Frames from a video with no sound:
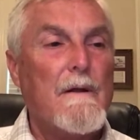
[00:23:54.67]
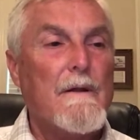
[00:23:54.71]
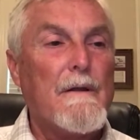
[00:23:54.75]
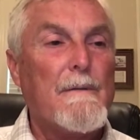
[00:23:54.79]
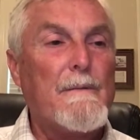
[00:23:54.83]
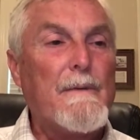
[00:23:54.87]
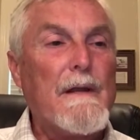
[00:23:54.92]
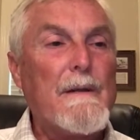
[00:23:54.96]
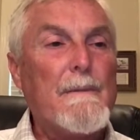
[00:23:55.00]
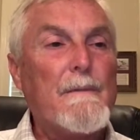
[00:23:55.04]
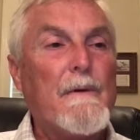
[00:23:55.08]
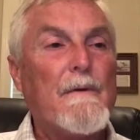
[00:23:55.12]
The
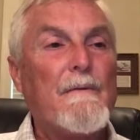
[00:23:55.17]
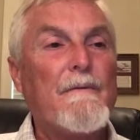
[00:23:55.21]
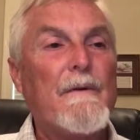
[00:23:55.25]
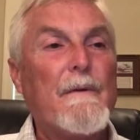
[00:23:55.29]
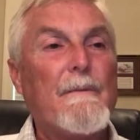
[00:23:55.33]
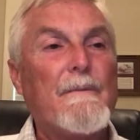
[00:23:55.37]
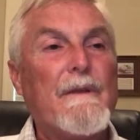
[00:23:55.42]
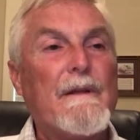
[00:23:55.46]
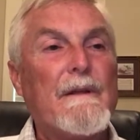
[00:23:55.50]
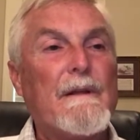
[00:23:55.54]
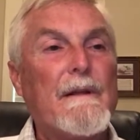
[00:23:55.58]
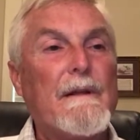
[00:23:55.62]
people
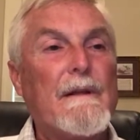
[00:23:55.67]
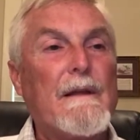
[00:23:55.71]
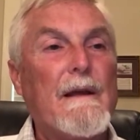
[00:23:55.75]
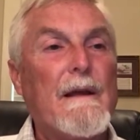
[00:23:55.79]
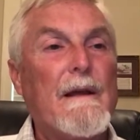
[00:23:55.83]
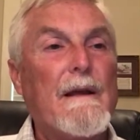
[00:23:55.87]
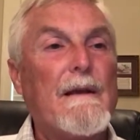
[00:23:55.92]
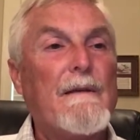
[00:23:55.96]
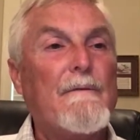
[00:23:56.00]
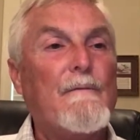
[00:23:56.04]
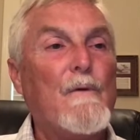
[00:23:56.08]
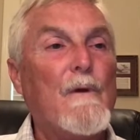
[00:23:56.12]
from the
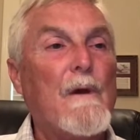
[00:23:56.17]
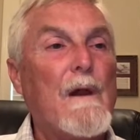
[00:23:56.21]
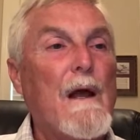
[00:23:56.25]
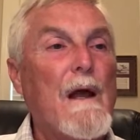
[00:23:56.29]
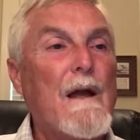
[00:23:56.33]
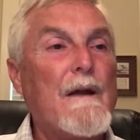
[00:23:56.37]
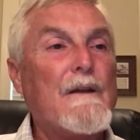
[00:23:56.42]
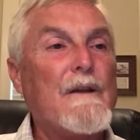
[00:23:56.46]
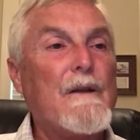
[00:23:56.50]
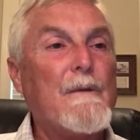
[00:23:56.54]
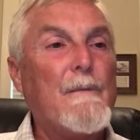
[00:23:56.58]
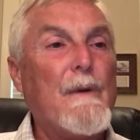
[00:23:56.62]
Negev will
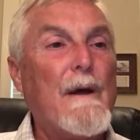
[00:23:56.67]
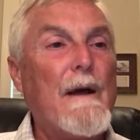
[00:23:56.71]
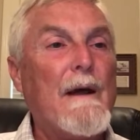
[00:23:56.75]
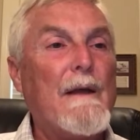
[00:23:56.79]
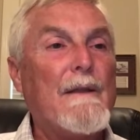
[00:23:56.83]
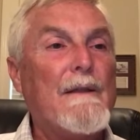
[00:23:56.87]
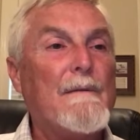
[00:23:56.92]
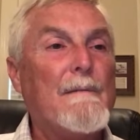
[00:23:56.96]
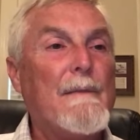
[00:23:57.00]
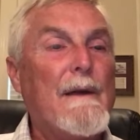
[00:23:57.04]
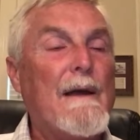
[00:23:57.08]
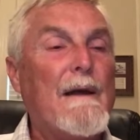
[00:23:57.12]

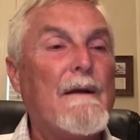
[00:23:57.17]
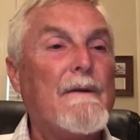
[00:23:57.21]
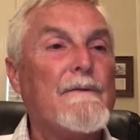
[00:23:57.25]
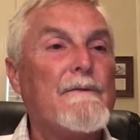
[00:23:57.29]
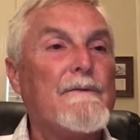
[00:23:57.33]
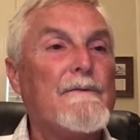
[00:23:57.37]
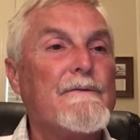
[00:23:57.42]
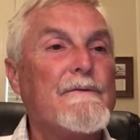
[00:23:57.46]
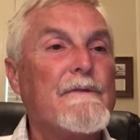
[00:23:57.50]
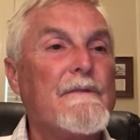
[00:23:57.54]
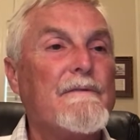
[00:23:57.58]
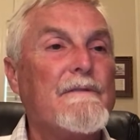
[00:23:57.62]
occupy the
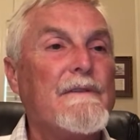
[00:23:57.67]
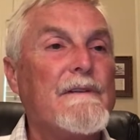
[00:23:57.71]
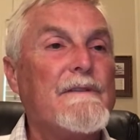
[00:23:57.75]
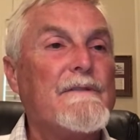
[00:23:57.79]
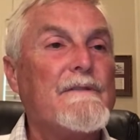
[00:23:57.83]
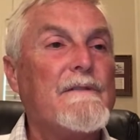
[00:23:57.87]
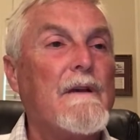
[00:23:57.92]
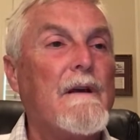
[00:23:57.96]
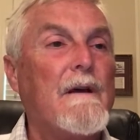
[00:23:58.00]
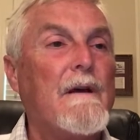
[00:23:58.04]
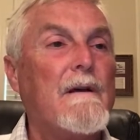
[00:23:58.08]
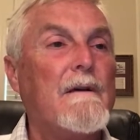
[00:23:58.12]
mountains of
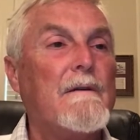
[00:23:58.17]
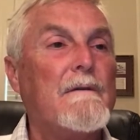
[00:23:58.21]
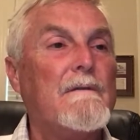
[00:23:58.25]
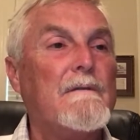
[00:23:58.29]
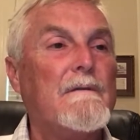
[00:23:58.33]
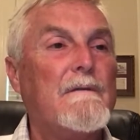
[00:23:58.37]
Esau,